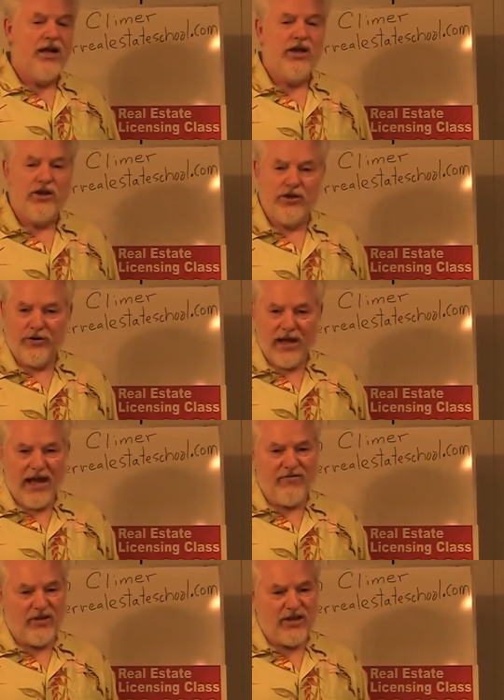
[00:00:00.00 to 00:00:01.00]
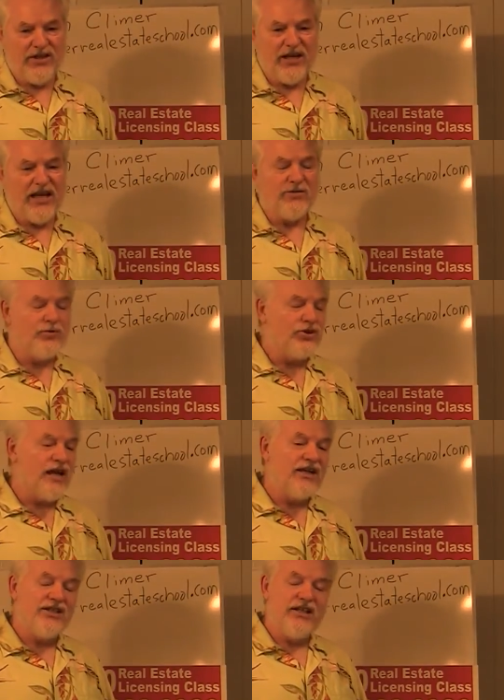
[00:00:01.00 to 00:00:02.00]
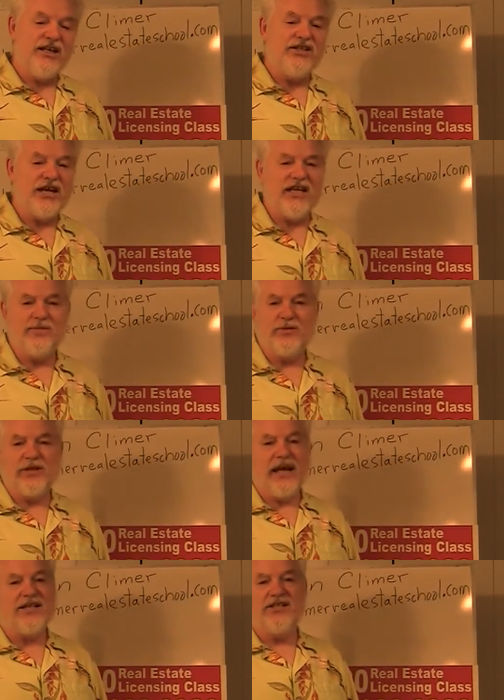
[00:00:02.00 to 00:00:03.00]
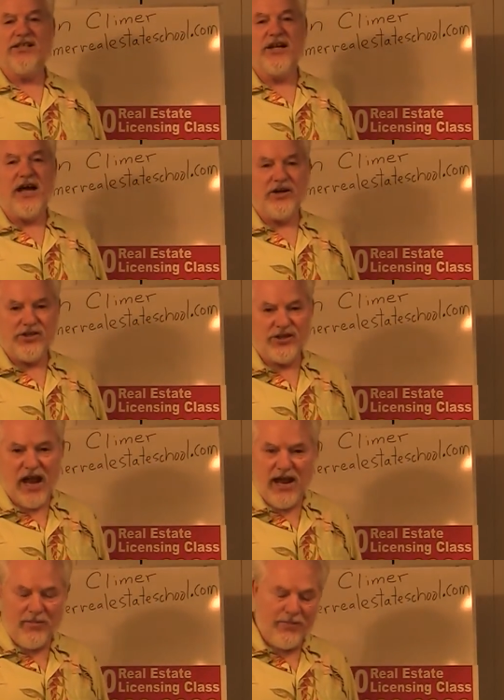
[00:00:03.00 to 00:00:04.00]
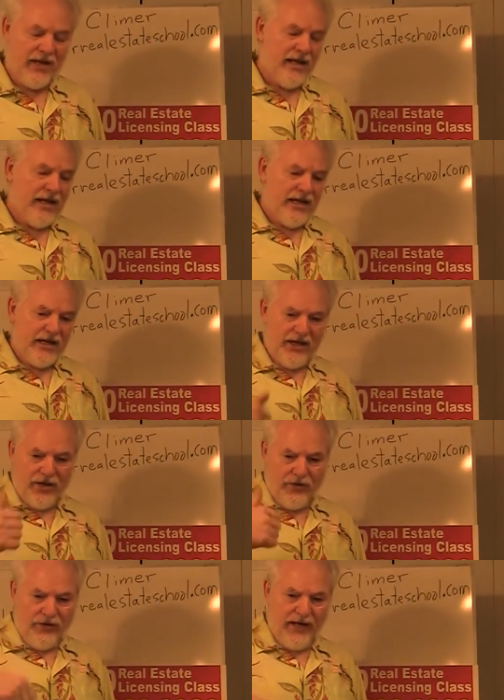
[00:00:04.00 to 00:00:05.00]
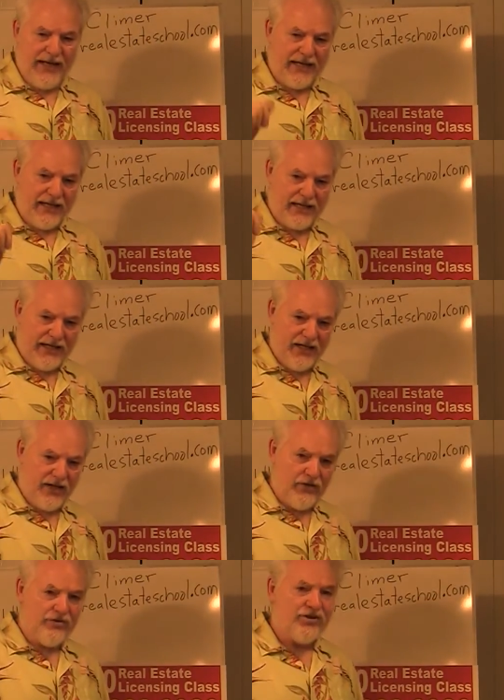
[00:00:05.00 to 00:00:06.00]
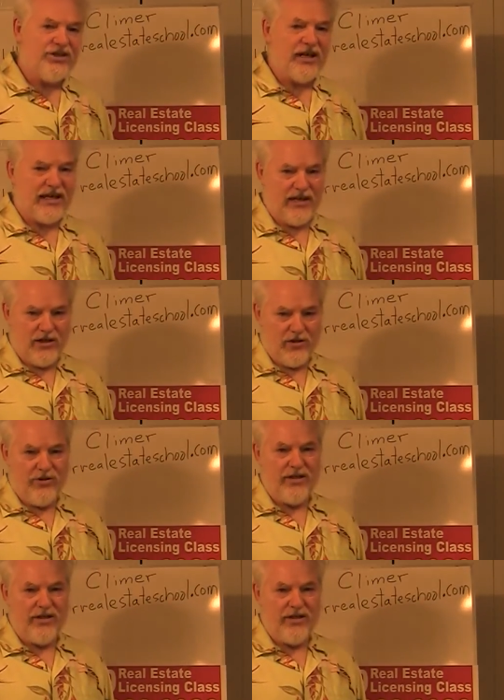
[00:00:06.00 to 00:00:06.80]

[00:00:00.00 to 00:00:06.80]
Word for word: you don't have the intangible tax, and the intangible tax is not a stamp. You don't lick it and you don't stick it on the